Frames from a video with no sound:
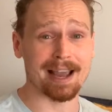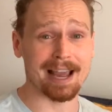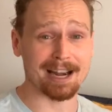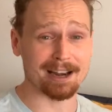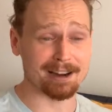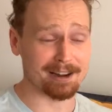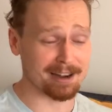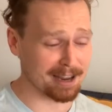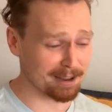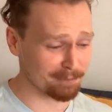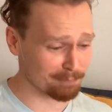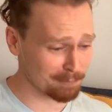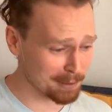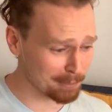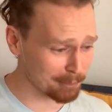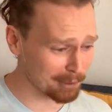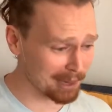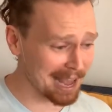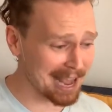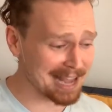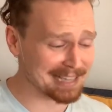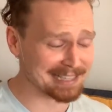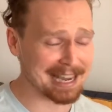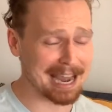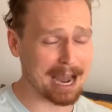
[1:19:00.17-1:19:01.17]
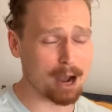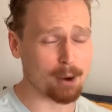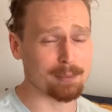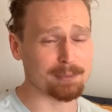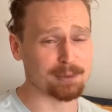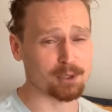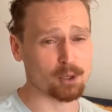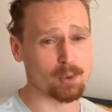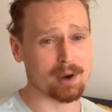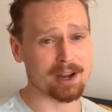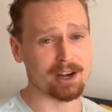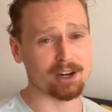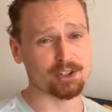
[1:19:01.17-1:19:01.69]
and if people ask how I'm
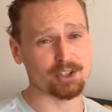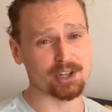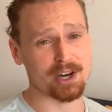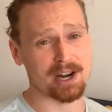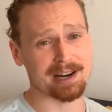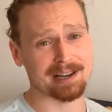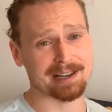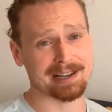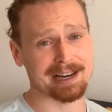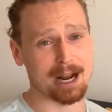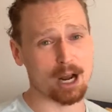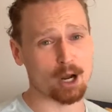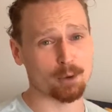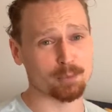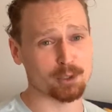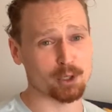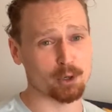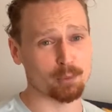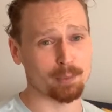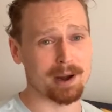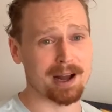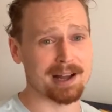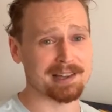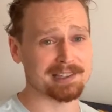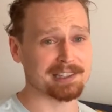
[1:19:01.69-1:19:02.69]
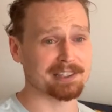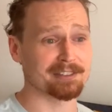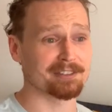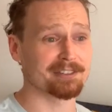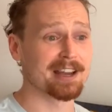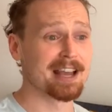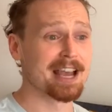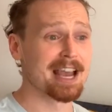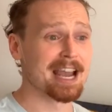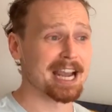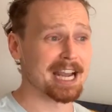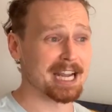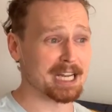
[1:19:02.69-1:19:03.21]
so energetic and how I'm so positive,
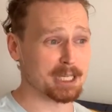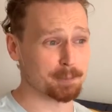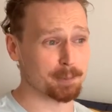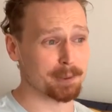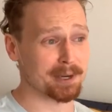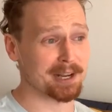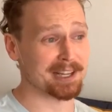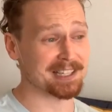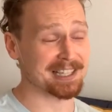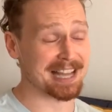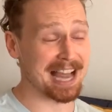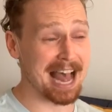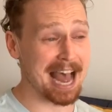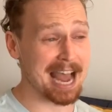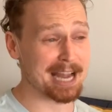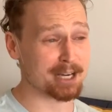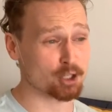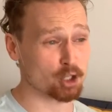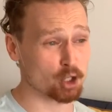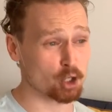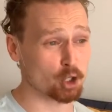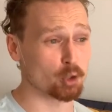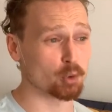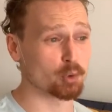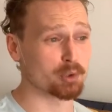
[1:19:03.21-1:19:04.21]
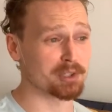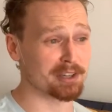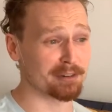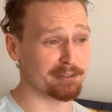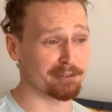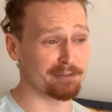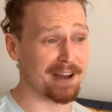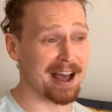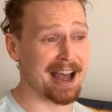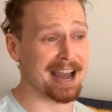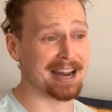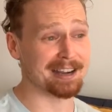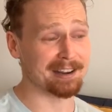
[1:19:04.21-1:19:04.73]
it's because I choose to
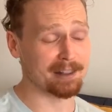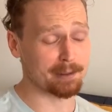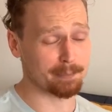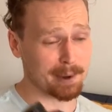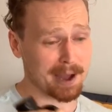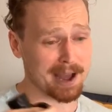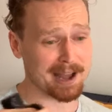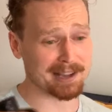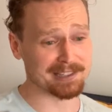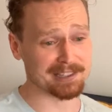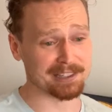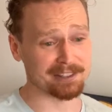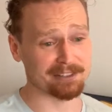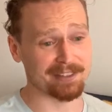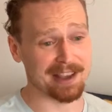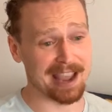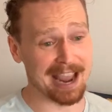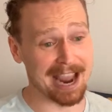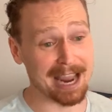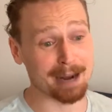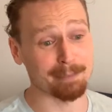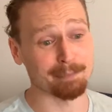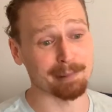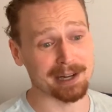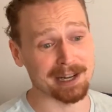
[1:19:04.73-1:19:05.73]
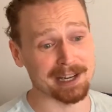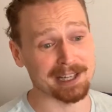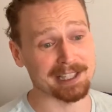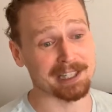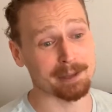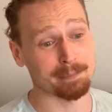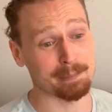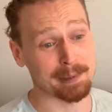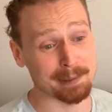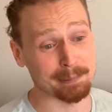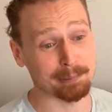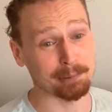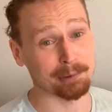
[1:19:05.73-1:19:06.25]
find the positive, and because
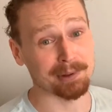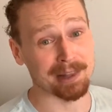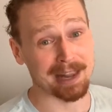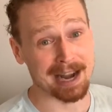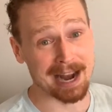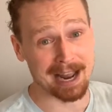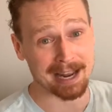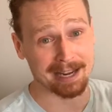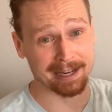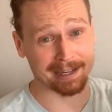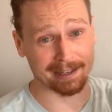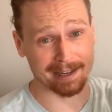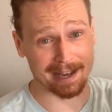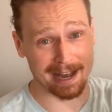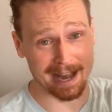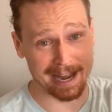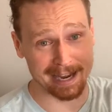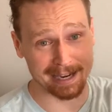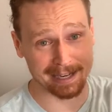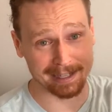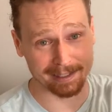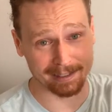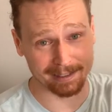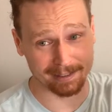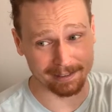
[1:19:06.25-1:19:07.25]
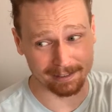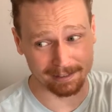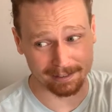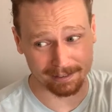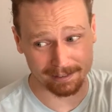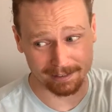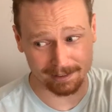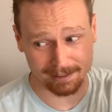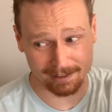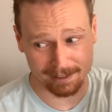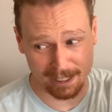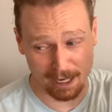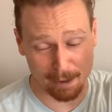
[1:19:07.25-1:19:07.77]
the people that I
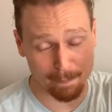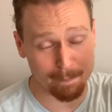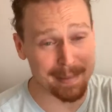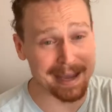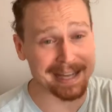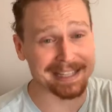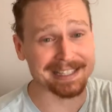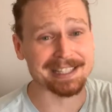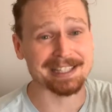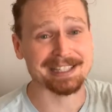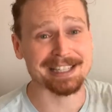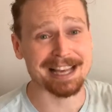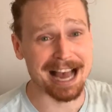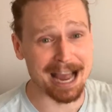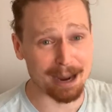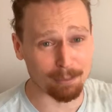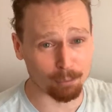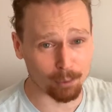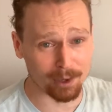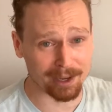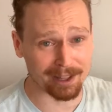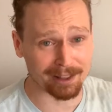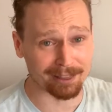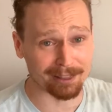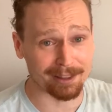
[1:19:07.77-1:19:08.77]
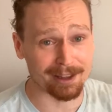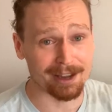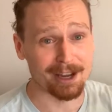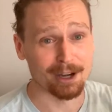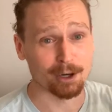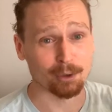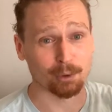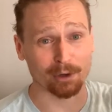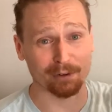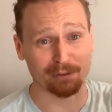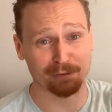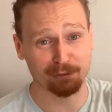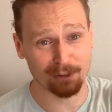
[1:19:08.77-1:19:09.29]
commit to time with
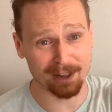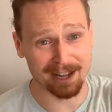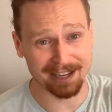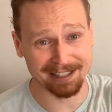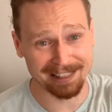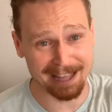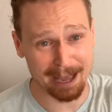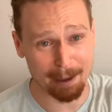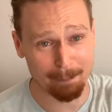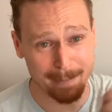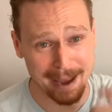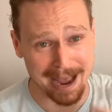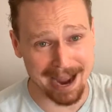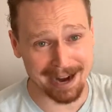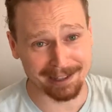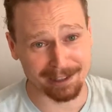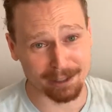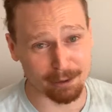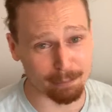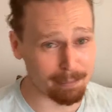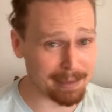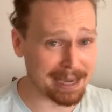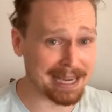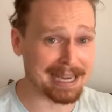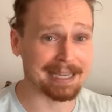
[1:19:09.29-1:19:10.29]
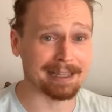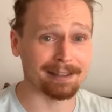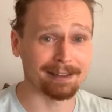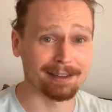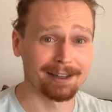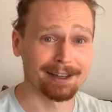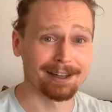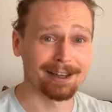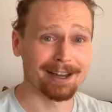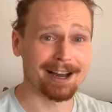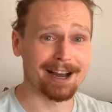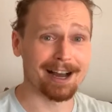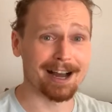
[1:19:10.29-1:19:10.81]
reflect that back to me,
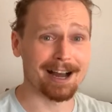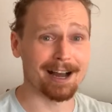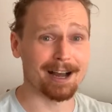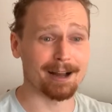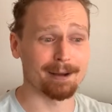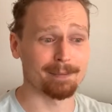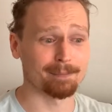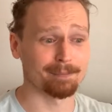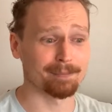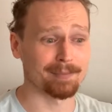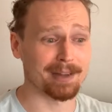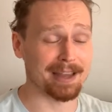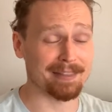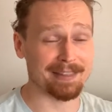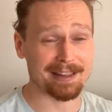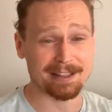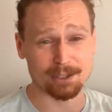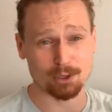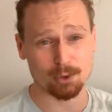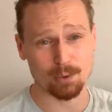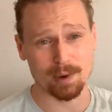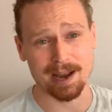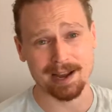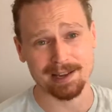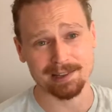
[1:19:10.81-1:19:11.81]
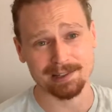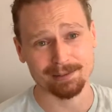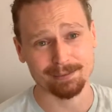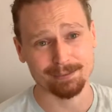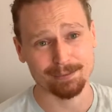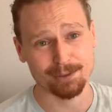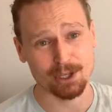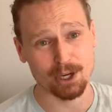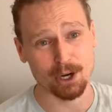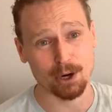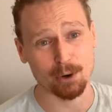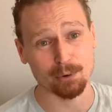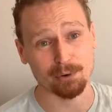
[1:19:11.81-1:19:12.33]
and that's you guys.
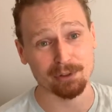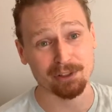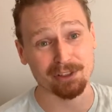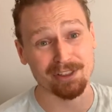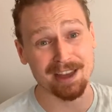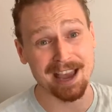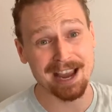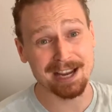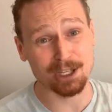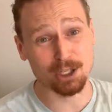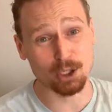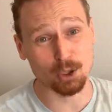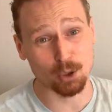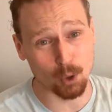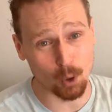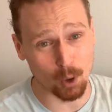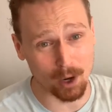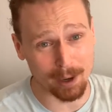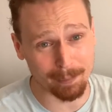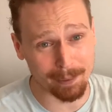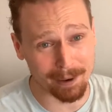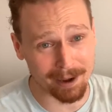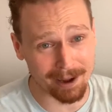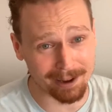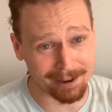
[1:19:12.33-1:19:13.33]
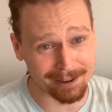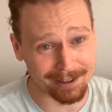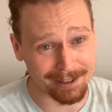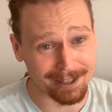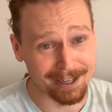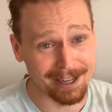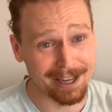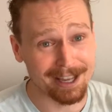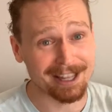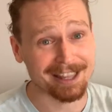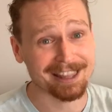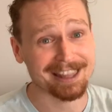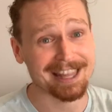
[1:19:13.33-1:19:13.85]
So thank you, Koi Pond.
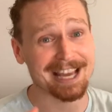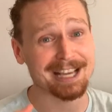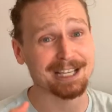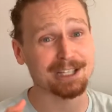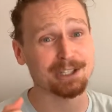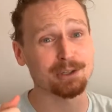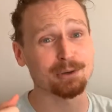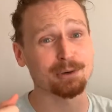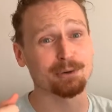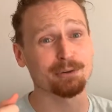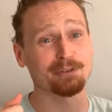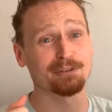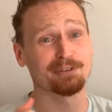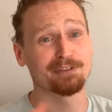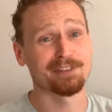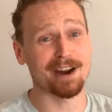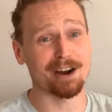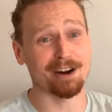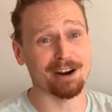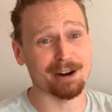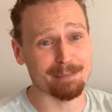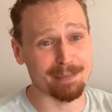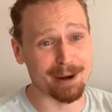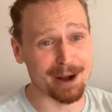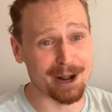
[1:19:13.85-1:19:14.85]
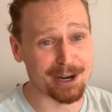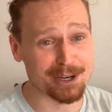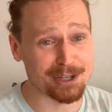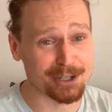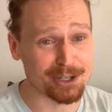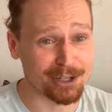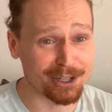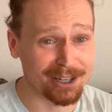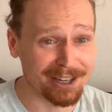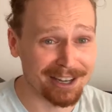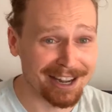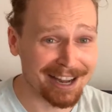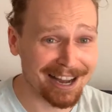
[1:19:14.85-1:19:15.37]
Thank you very
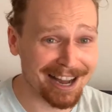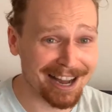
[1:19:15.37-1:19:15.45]
much.